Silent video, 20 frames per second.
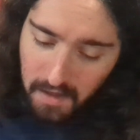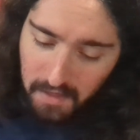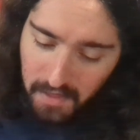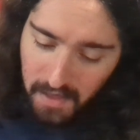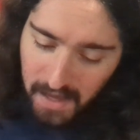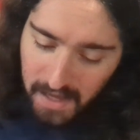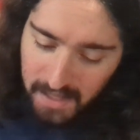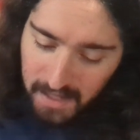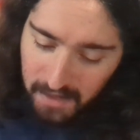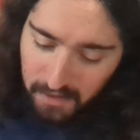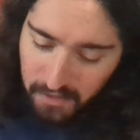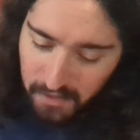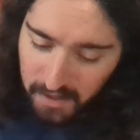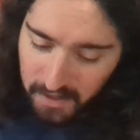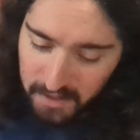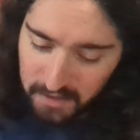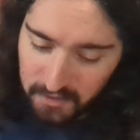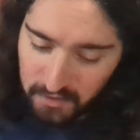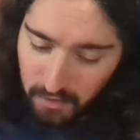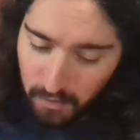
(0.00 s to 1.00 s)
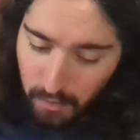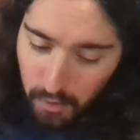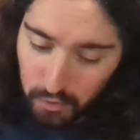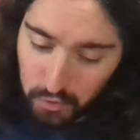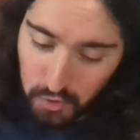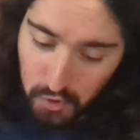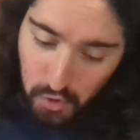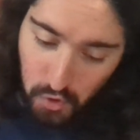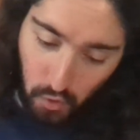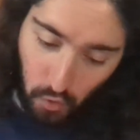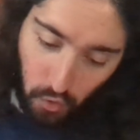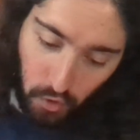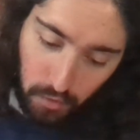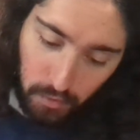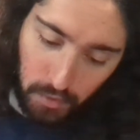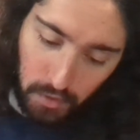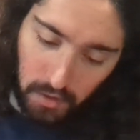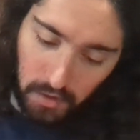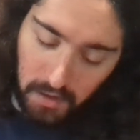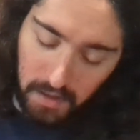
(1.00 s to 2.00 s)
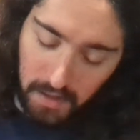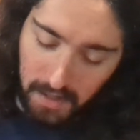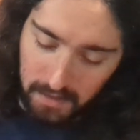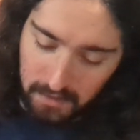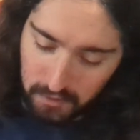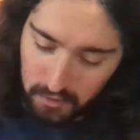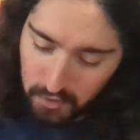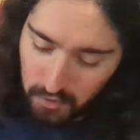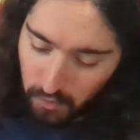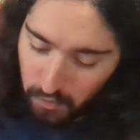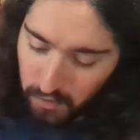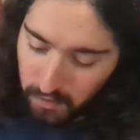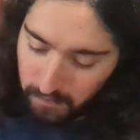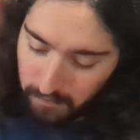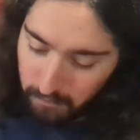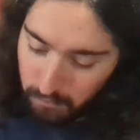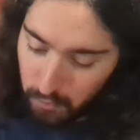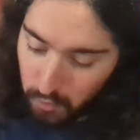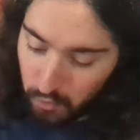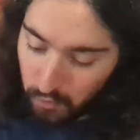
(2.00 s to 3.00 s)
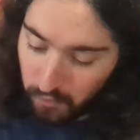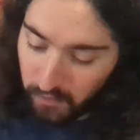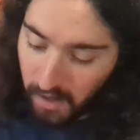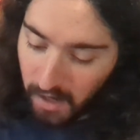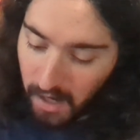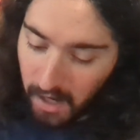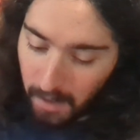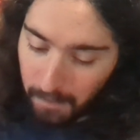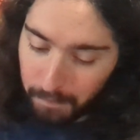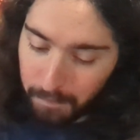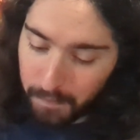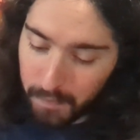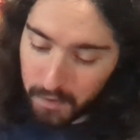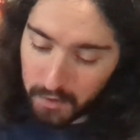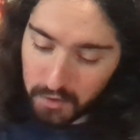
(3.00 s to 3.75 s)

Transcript: that I think is the most normal and sort of move up.